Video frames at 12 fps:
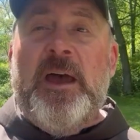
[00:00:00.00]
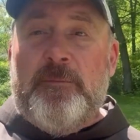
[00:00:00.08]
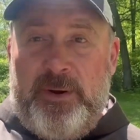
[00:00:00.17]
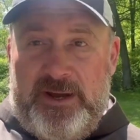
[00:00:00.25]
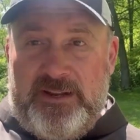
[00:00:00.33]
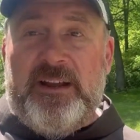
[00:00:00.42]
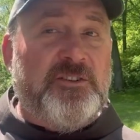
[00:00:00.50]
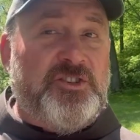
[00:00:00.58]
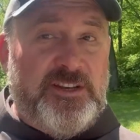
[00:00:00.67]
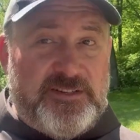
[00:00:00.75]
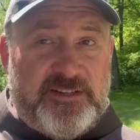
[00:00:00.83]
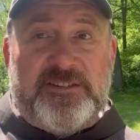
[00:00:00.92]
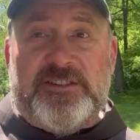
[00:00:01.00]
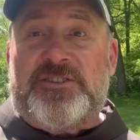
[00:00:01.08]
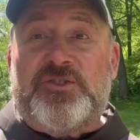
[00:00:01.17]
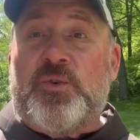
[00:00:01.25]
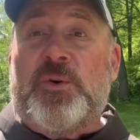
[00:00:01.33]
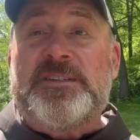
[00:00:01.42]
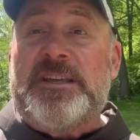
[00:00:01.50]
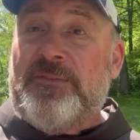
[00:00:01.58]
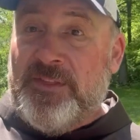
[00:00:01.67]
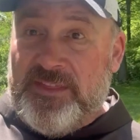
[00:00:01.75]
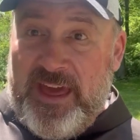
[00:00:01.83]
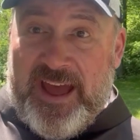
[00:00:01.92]
But Jesus destroys
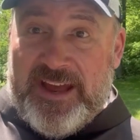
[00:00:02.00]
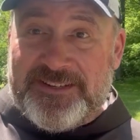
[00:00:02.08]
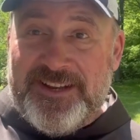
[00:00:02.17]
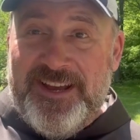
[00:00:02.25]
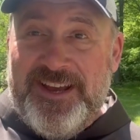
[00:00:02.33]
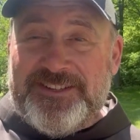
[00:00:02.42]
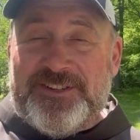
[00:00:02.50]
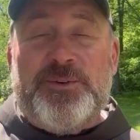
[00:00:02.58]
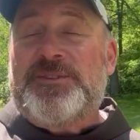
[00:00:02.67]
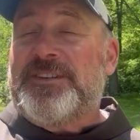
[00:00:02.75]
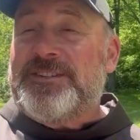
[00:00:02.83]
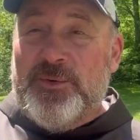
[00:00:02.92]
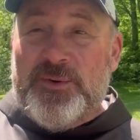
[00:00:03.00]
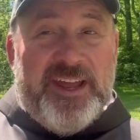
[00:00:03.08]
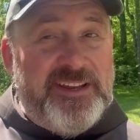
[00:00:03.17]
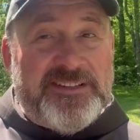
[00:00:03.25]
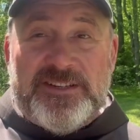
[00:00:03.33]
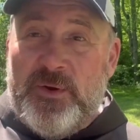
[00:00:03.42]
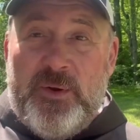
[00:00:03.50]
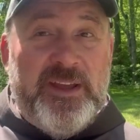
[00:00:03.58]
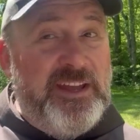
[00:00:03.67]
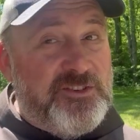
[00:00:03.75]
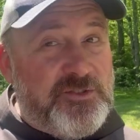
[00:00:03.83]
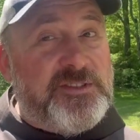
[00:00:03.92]
even that. So again, it's a very
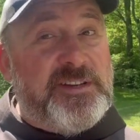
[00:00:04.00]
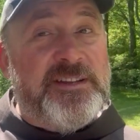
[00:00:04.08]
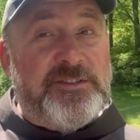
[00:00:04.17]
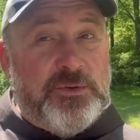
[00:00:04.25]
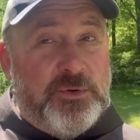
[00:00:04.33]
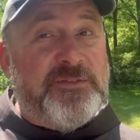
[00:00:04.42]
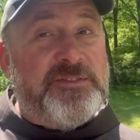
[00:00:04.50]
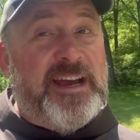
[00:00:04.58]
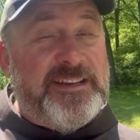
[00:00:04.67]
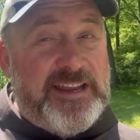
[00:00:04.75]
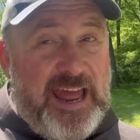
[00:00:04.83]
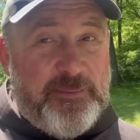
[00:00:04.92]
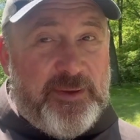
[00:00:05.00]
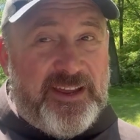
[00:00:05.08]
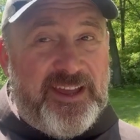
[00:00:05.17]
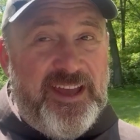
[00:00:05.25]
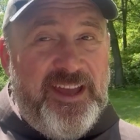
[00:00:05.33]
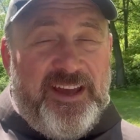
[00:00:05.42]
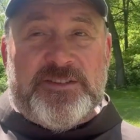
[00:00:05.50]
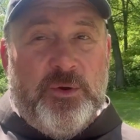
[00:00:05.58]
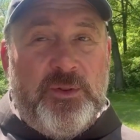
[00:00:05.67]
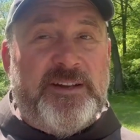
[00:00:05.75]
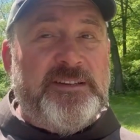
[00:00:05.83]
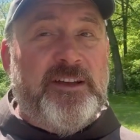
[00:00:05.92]
interesting sort of dynamic. This
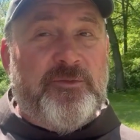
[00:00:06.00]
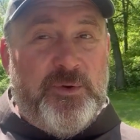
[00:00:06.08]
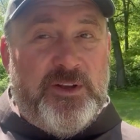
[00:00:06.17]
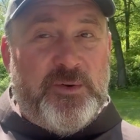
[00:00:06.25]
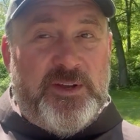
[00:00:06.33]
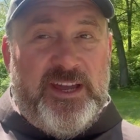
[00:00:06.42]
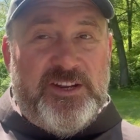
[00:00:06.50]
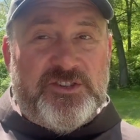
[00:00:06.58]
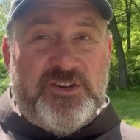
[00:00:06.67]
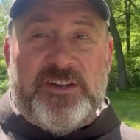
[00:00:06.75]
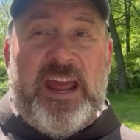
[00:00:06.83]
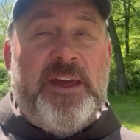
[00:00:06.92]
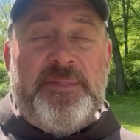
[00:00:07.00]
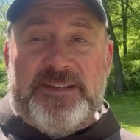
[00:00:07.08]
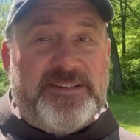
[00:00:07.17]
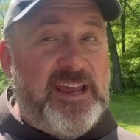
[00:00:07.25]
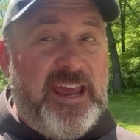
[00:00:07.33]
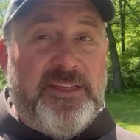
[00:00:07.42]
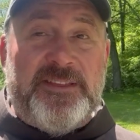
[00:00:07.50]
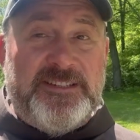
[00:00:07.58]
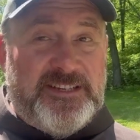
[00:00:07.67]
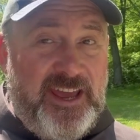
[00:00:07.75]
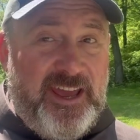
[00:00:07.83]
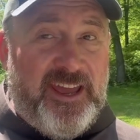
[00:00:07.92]
whole idea of recreation and this 8th
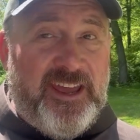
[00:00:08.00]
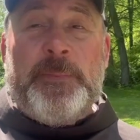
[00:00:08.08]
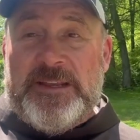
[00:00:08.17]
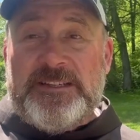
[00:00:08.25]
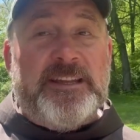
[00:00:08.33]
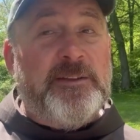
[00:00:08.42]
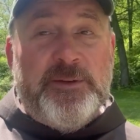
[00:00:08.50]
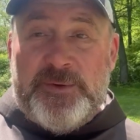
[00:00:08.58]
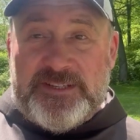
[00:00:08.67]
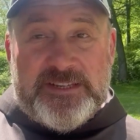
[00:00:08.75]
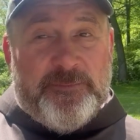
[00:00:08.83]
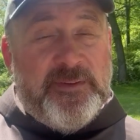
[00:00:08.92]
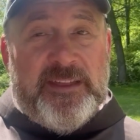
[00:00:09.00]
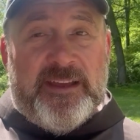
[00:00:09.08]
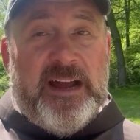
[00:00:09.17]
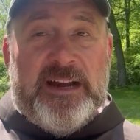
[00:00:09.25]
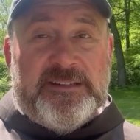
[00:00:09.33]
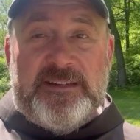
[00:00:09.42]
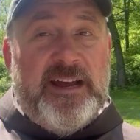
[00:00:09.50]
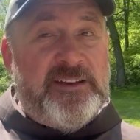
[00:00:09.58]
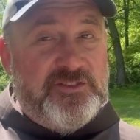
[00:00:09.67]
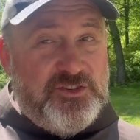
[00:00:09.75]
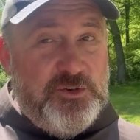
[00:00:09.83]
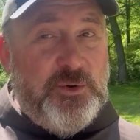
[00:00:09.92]
day is that it was something that God did
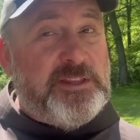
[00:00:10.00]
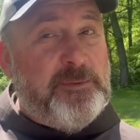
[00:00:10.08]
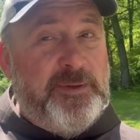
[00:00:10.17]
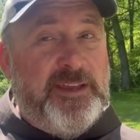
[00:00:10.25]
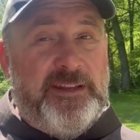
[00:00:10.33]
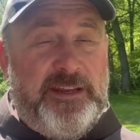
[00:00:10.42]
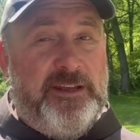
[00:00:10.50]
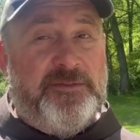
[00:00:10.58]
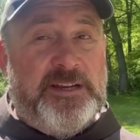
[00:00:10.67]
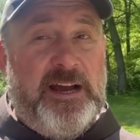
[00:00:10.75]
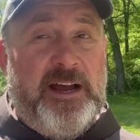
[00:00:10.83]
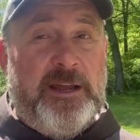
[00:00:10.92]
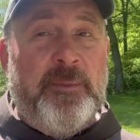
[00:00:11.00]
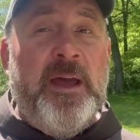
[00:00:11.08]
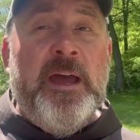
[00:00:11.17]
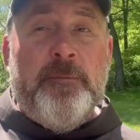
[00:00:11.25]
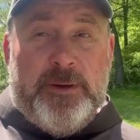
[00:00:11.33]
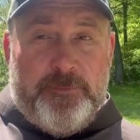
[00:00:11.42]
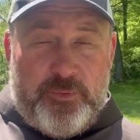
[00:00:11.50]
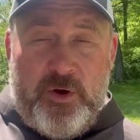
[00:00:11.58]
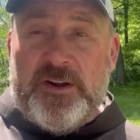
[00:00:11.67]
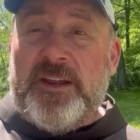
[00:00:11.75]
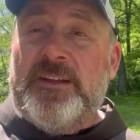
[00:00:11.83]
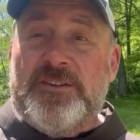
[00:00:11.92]
not do at the beginning of time, but
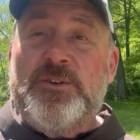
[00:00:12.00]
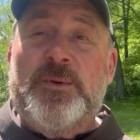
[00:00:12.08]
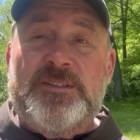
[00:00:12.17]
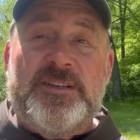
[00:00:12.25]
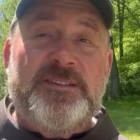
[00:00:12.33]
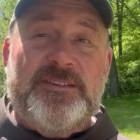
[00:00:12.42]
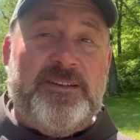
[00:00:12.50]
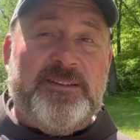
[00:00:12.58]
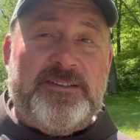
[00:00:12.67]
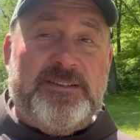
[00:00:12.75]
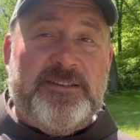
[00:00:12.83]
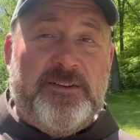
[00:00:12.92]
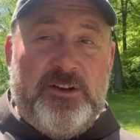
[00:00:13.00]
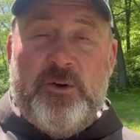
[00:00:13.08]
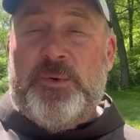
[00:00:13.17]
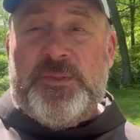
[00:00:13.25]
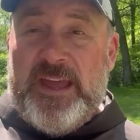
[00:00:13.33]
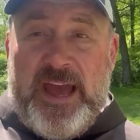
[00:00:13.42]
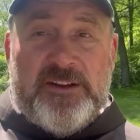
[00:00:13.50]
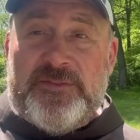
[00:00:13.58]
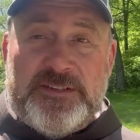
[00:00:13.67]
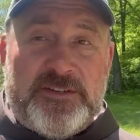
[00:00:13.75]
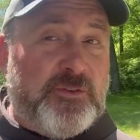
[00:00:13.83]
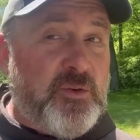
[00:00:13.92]
brought into existence, with the
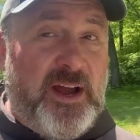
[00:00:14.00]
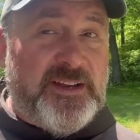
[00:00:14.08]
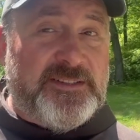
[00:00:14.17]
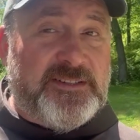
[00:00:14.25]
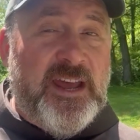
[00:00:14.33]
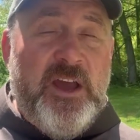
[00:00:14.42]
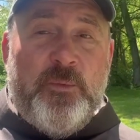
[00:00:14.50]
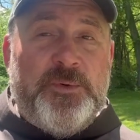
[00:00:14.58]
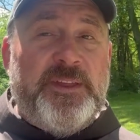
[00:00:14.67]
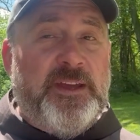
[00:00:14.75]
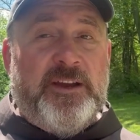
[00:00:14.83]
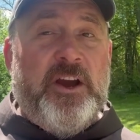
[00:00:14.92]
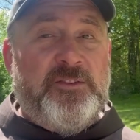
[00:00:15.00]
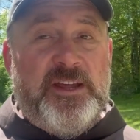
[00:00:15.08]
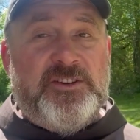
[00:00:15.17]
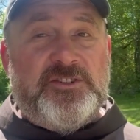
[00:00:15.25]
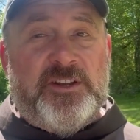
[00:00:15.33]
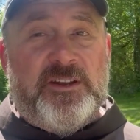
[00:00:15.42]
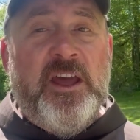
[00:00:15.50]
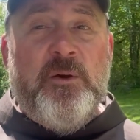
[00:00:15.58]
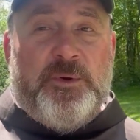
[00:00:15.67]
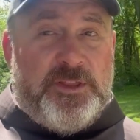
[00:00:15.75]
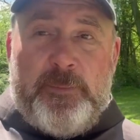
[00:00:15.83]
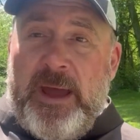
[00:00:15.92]
advent of Christ, with the incarnation,
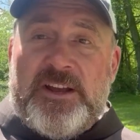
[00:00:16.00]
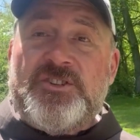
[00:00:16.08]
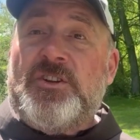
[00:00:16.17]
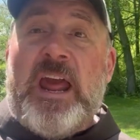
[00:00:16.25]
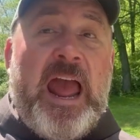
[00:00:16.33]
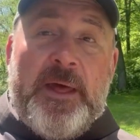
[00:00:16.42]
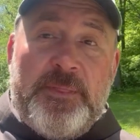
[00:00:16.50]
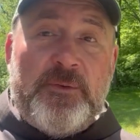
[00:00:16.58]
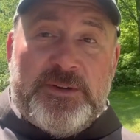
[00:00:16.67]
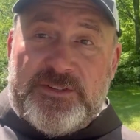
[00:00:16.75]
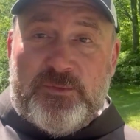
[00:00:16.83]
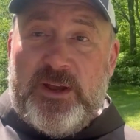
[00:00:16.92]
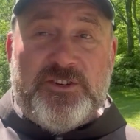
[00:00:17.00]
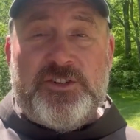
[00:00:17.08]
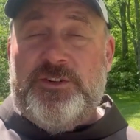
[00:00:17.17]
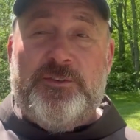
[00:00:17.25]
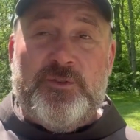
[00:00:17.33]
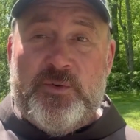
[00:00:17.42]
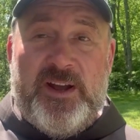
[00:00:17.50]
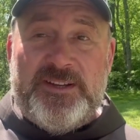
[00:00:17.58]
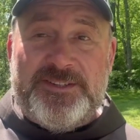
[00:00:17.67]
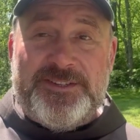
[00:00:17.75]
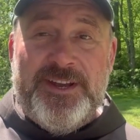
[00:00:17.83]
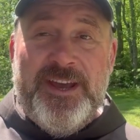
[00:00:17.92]
with the passion and the resurrection of
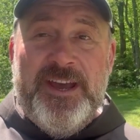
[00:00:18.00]
Christ.